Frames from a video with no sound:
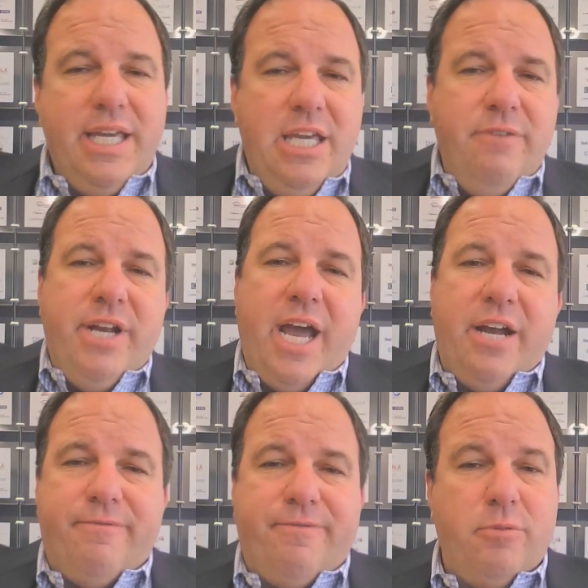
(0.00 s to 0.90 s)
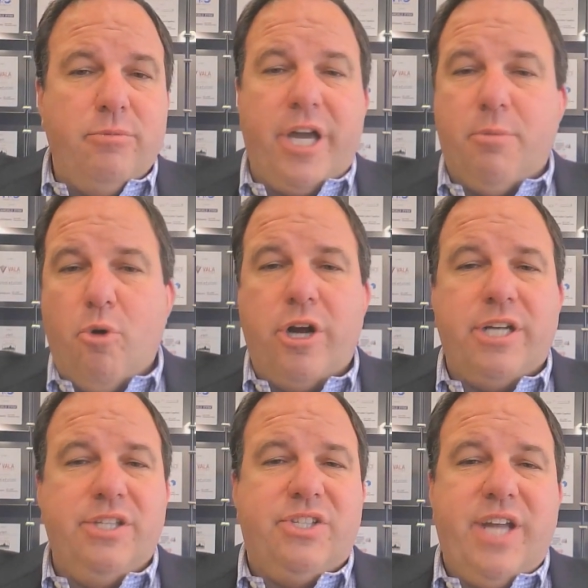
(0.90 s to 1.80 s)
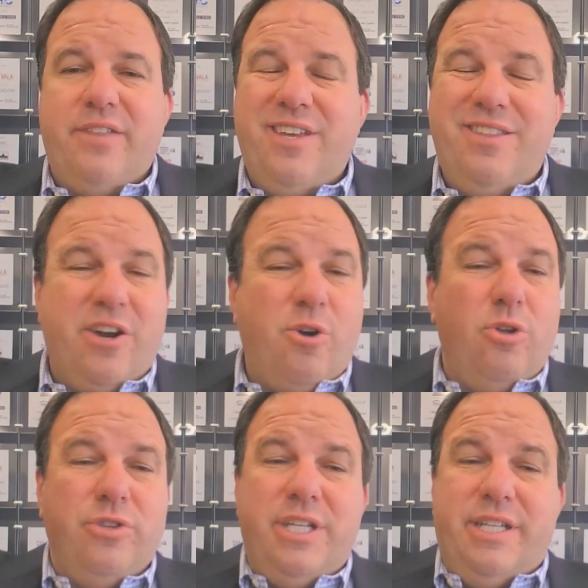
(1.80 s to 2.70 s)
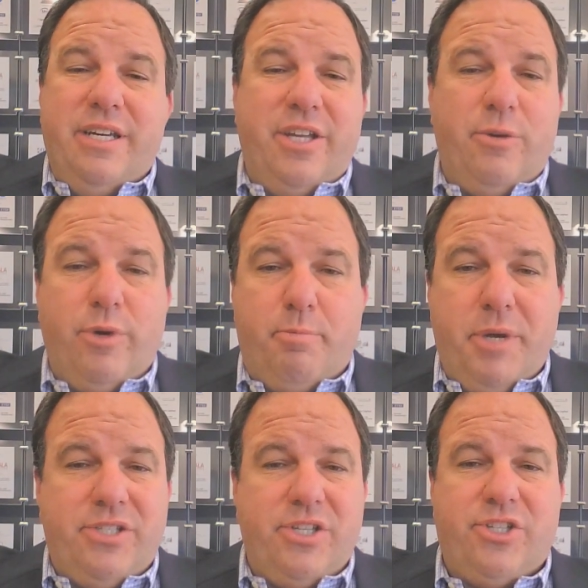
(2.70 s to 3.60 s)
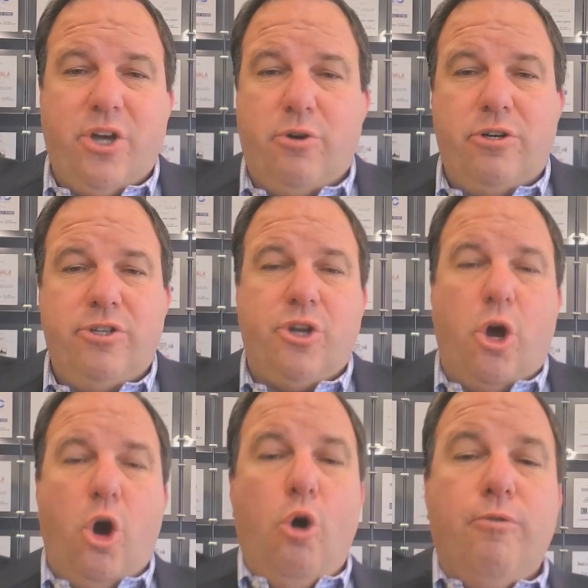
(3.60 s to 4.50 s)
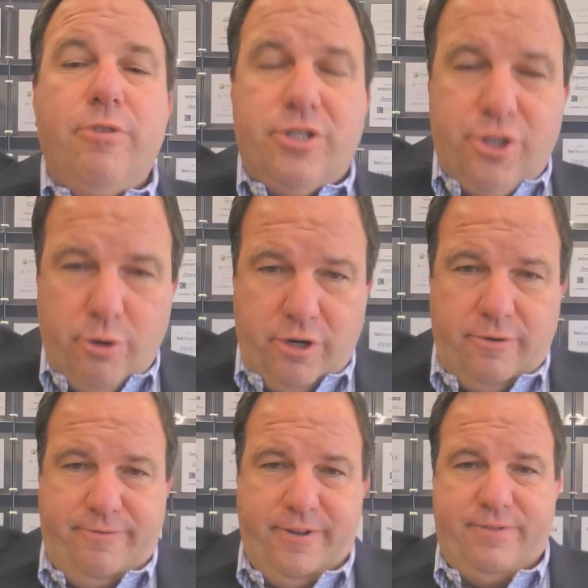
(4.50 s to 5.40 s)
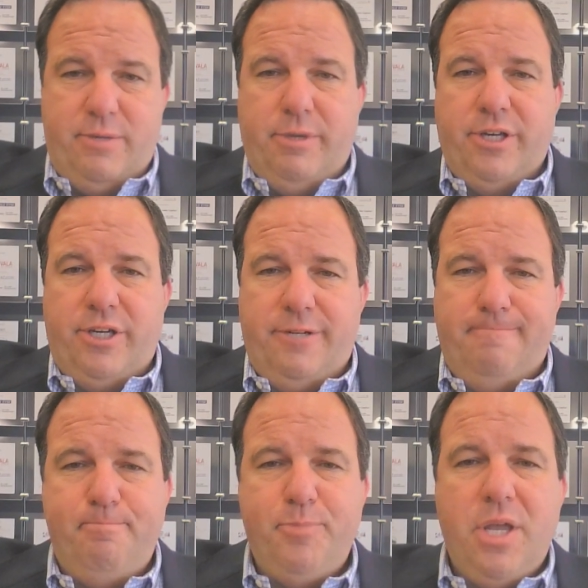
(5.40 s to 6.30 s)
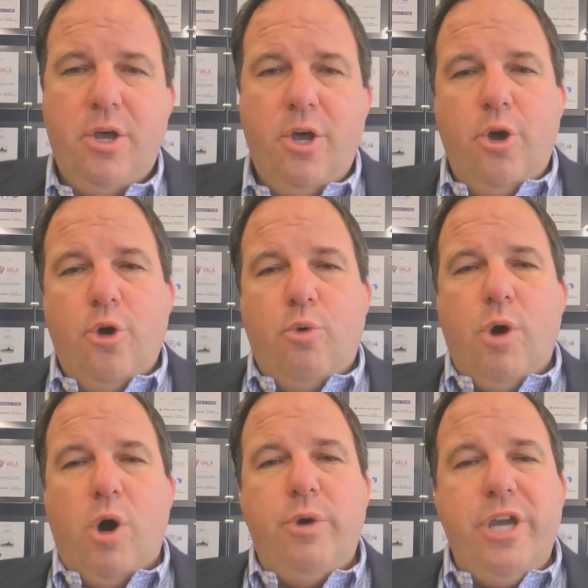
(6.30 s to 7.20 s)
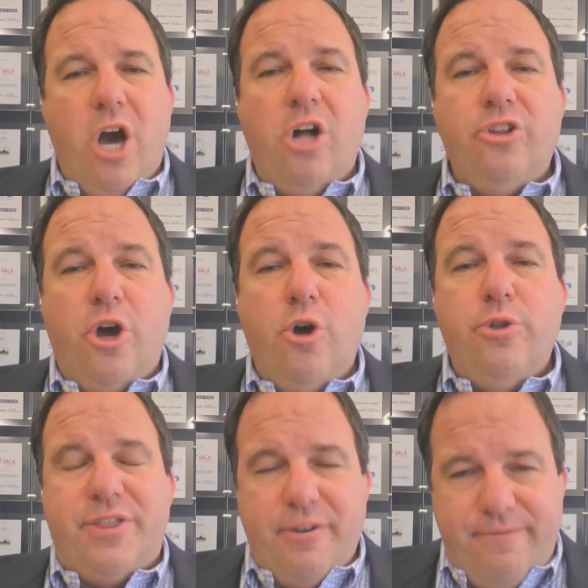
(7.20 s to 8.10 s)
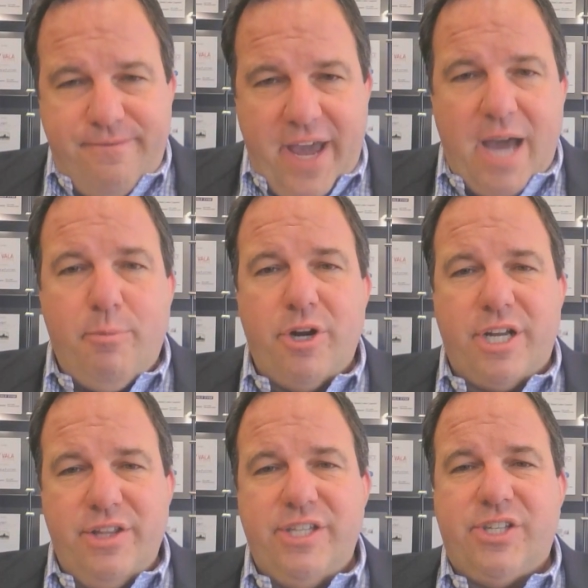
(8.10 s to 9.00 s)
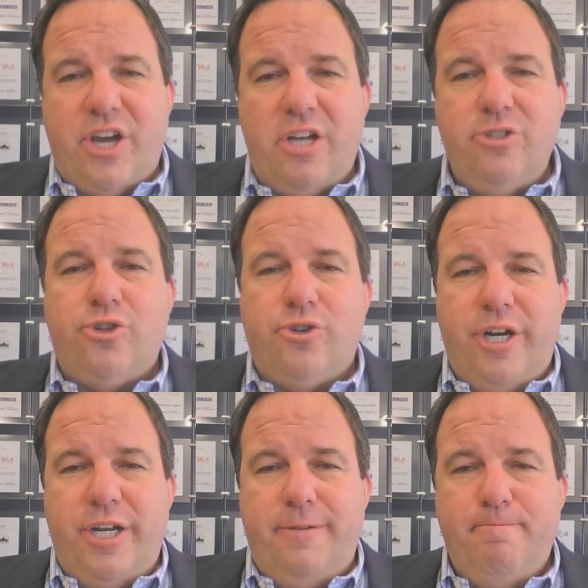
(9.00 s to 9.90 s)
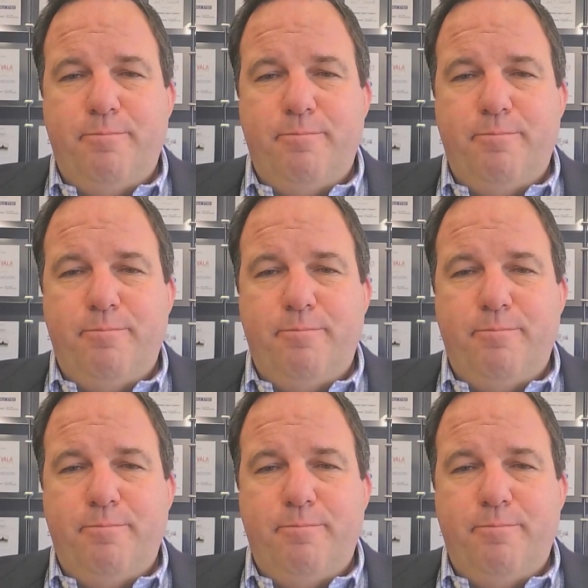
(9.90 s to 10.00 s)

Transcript: Even at a firm like Morgan Stanley, they're only dealing with business owners over 250 million. Well, we all know that the fabric of this country